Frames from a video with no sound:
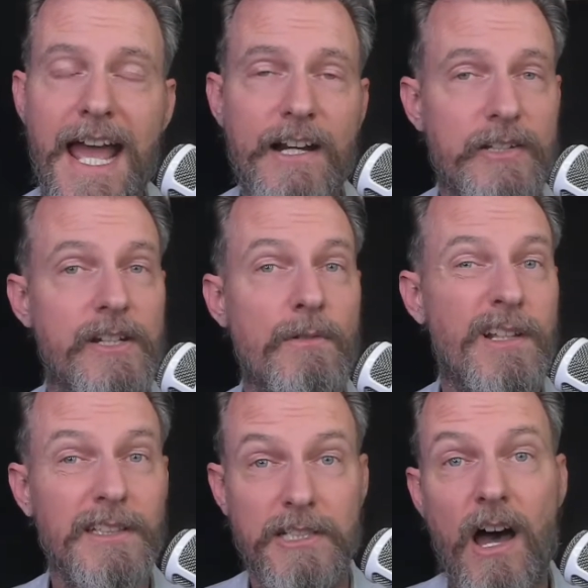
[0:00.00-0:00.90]
actually knows
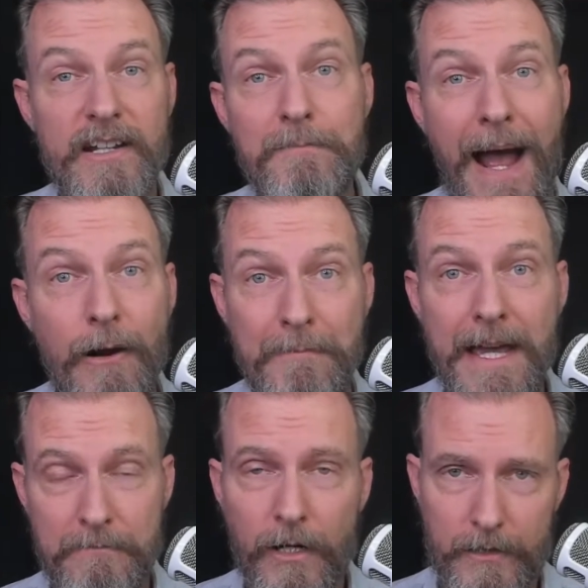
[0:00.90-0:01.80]
a lot about
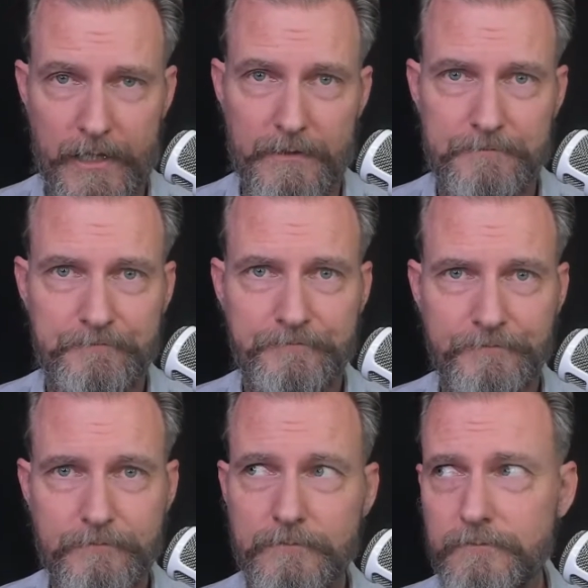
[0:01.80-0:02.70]
Madmartigan
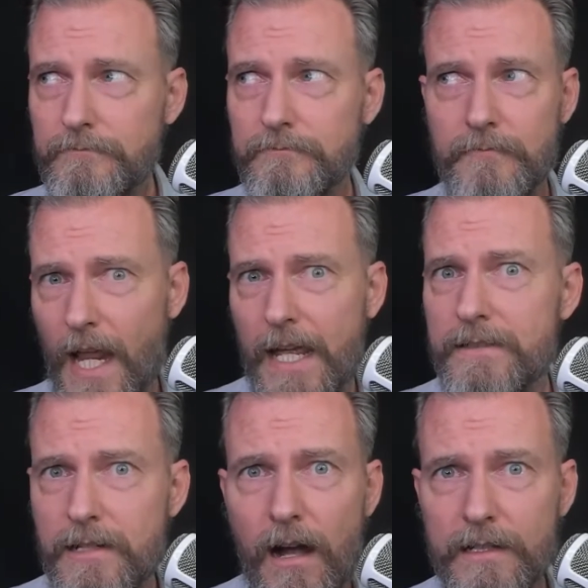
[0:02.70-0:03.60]

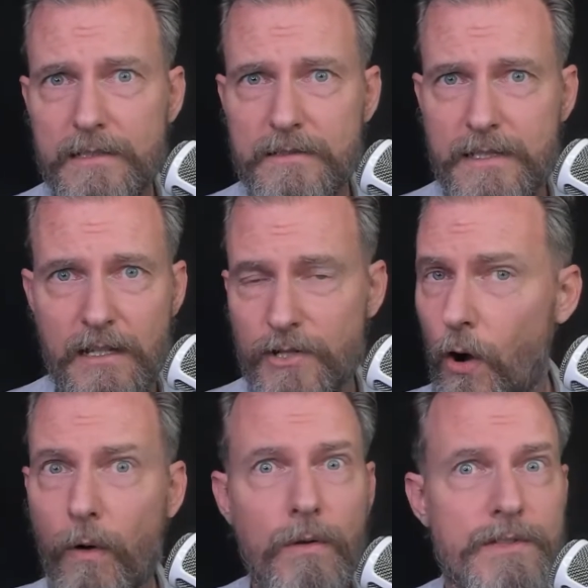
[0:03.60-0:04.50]
and tells a
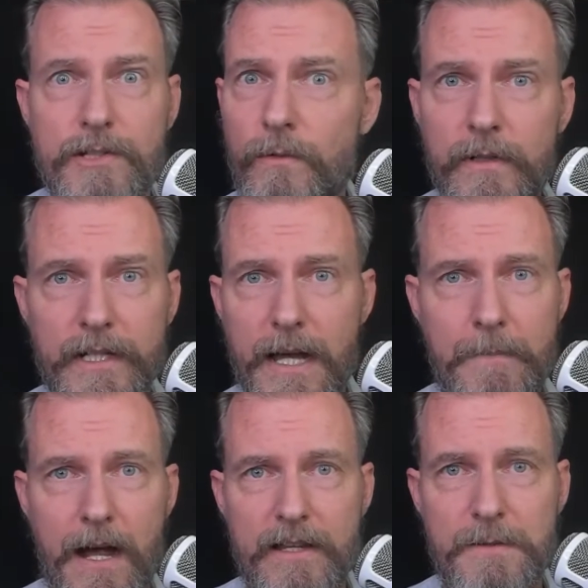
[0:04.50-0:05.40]
whole story
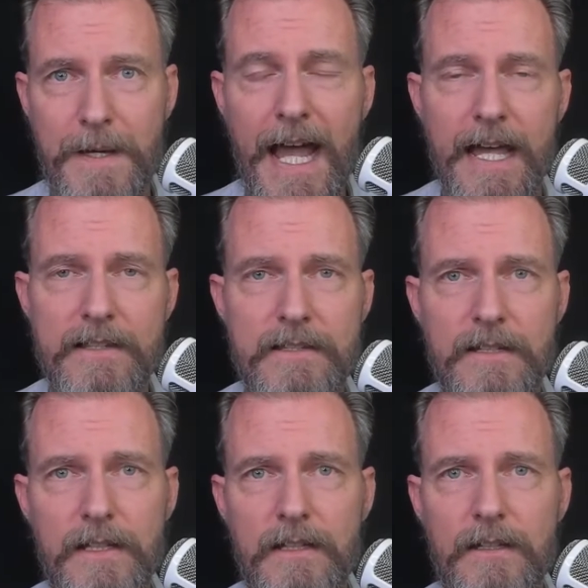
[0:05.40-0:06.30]
about his past,
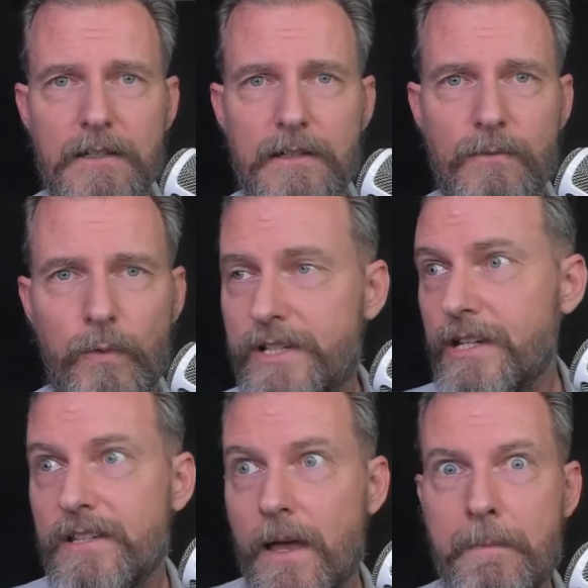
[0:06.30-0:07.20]
which
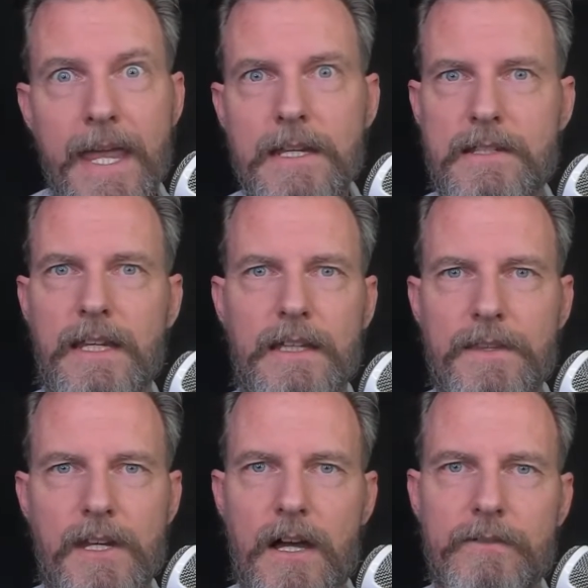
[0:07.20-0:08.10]
is amazing
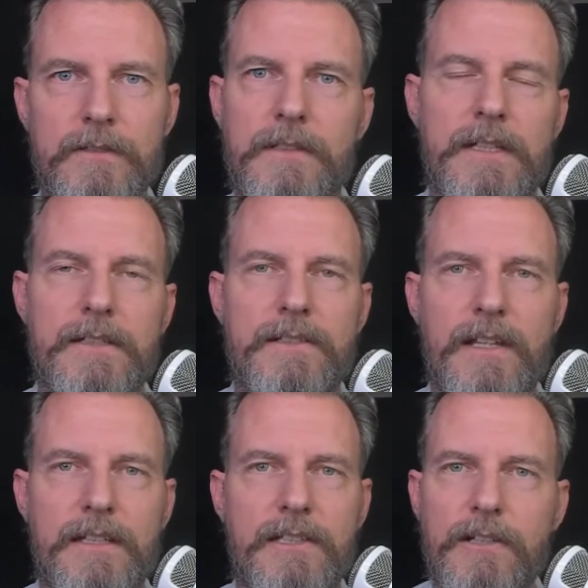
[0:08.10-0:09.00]
in the novel. It's
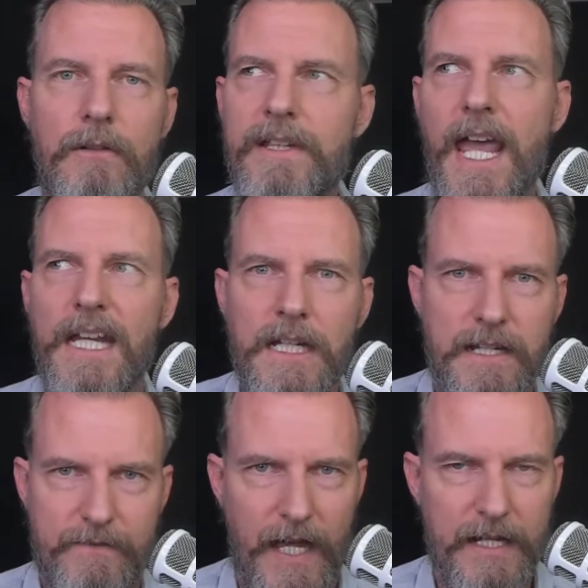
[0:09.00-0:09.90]
like you don't get
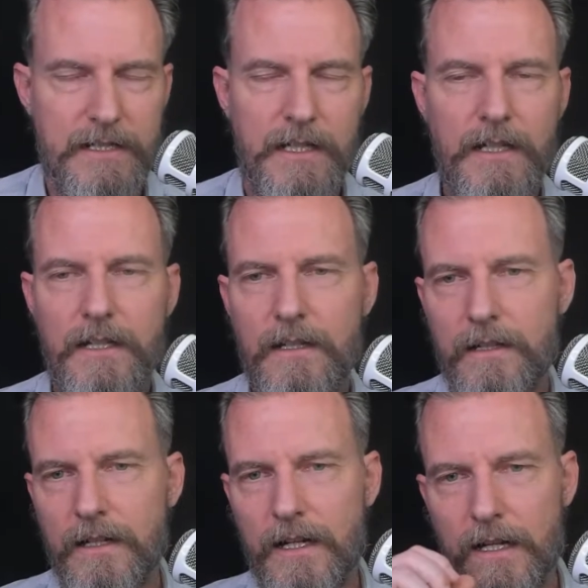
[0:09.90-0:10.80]
any of
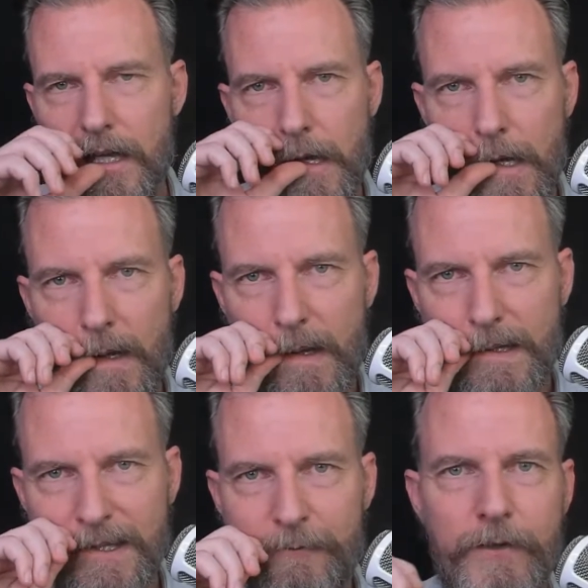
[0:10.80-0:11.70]
that.
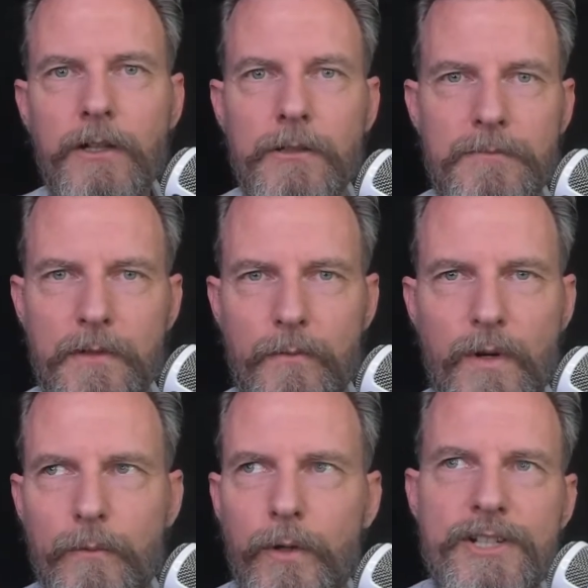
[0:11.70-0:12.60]
In the film,
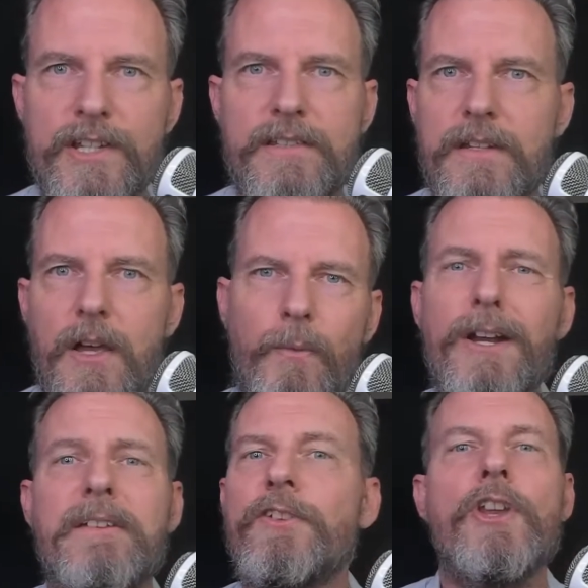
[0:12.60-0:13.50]
we
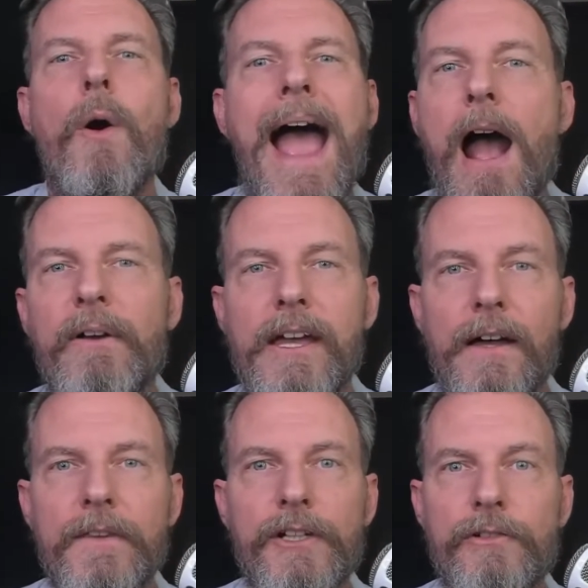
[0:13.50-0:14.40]
don't even know how he
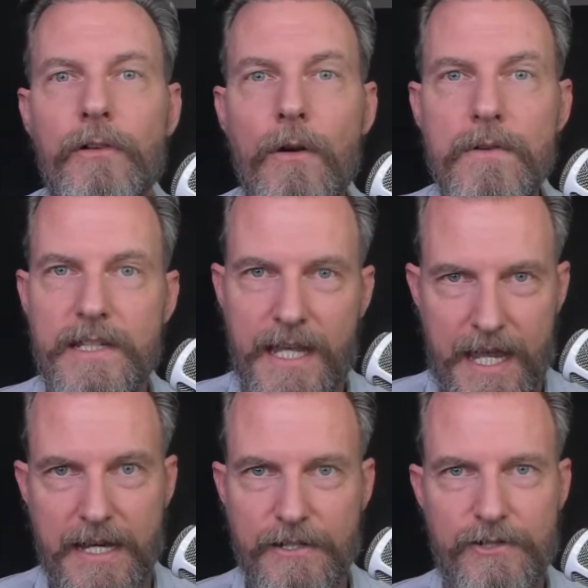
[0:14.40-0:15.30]
got in the crow's
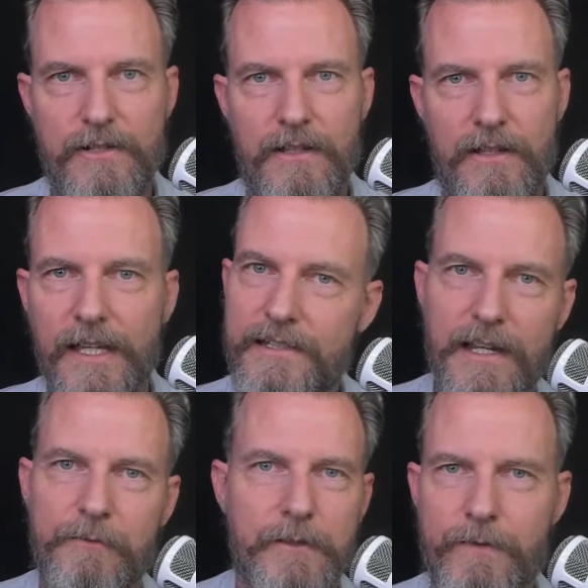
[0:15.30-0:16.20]
cage,
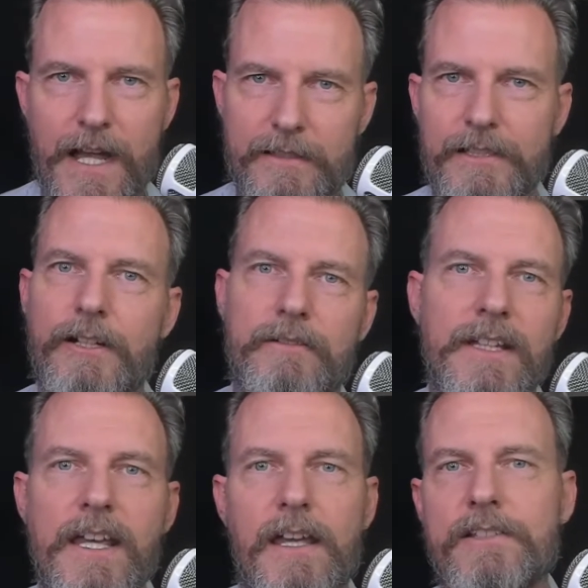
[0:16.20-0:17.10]
except for the fact that,
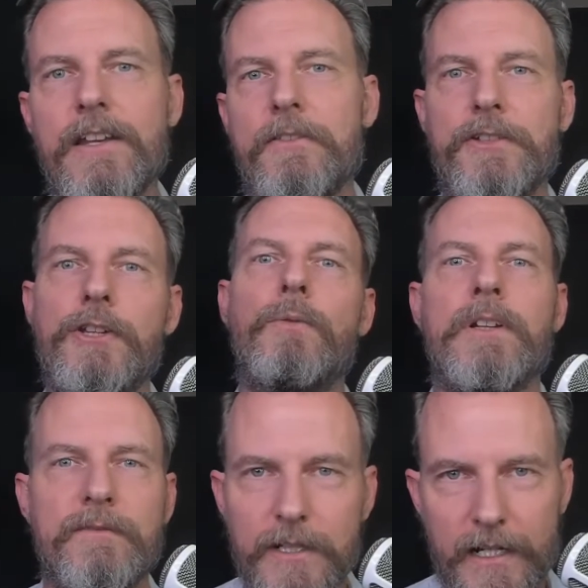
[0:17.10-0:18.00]
it's nothing you
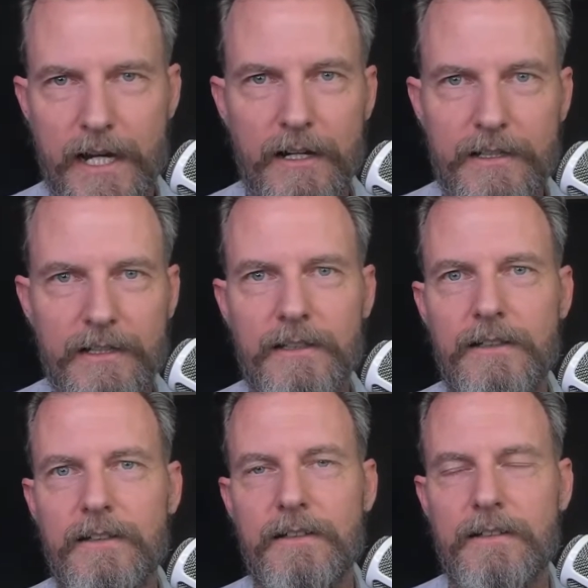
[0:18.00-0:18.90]
wouldn't have done, Eric,
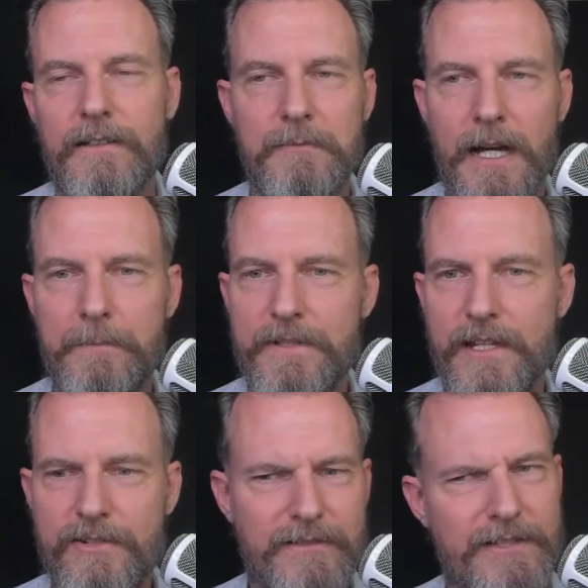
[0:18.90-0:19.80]
in my
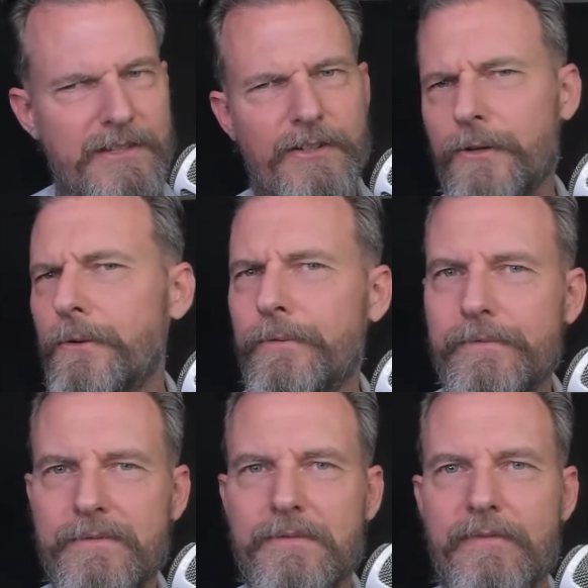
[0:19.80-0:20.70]
position. So
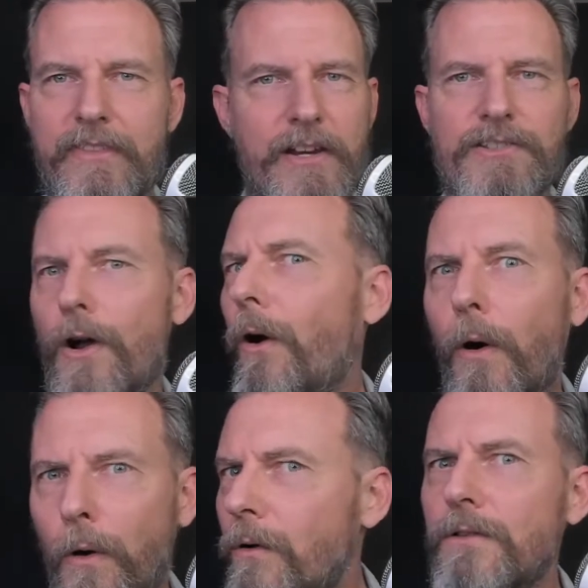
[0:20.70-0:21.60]
there's a
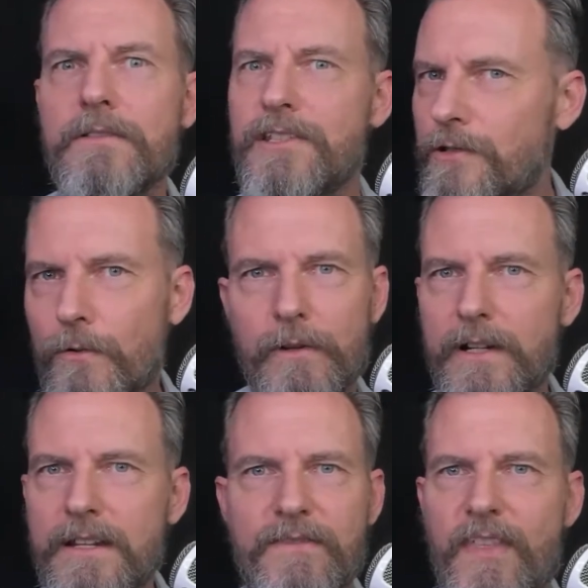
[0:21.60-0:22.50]
whole
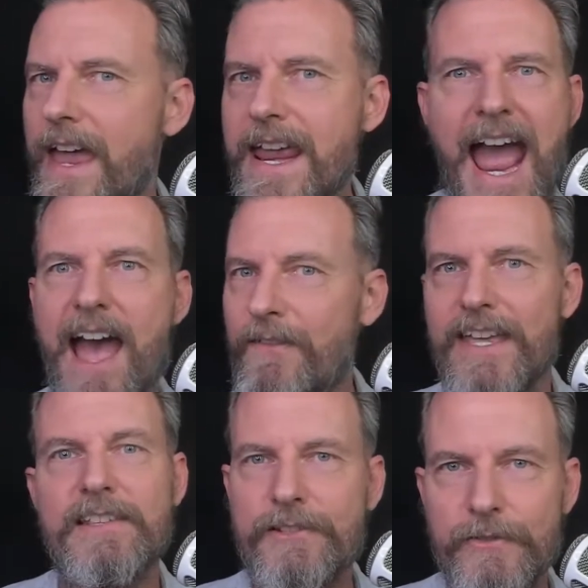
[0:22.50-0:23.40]
story. They have
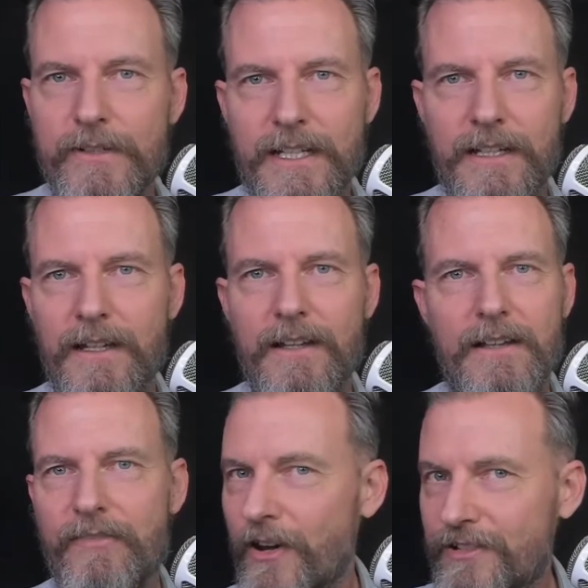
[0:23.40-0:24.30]
history.
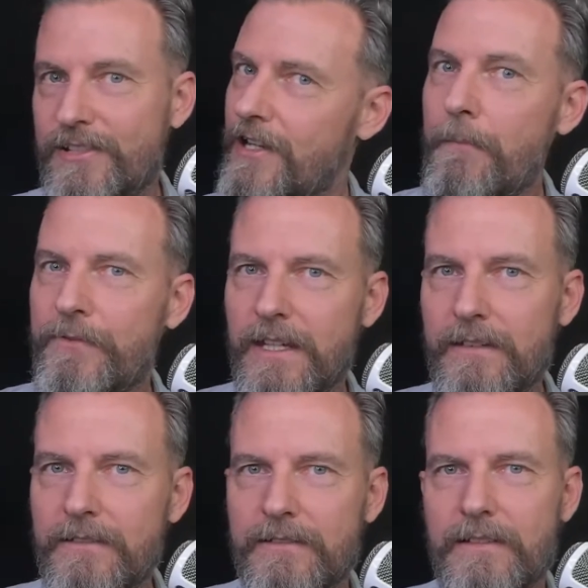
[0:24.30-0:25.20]
There's
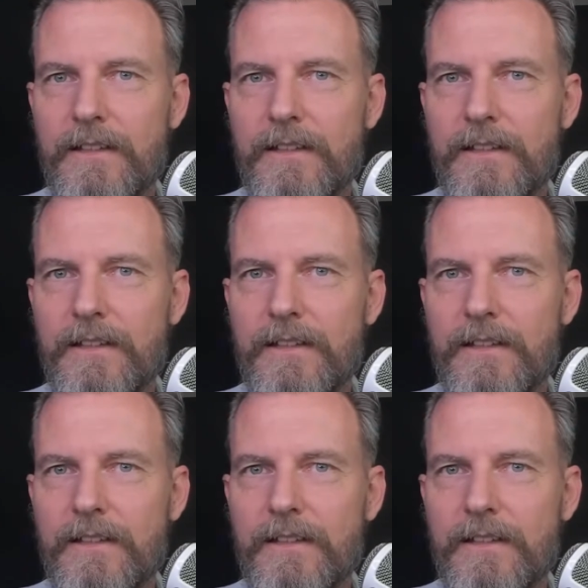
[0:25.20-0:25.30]
something.